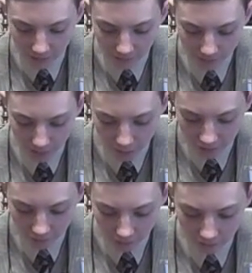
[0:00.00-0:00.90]

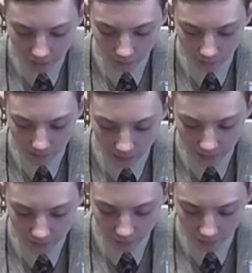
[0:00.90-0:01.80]
Cholesterol
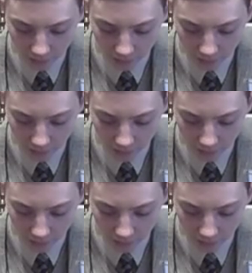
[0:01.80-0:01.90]
0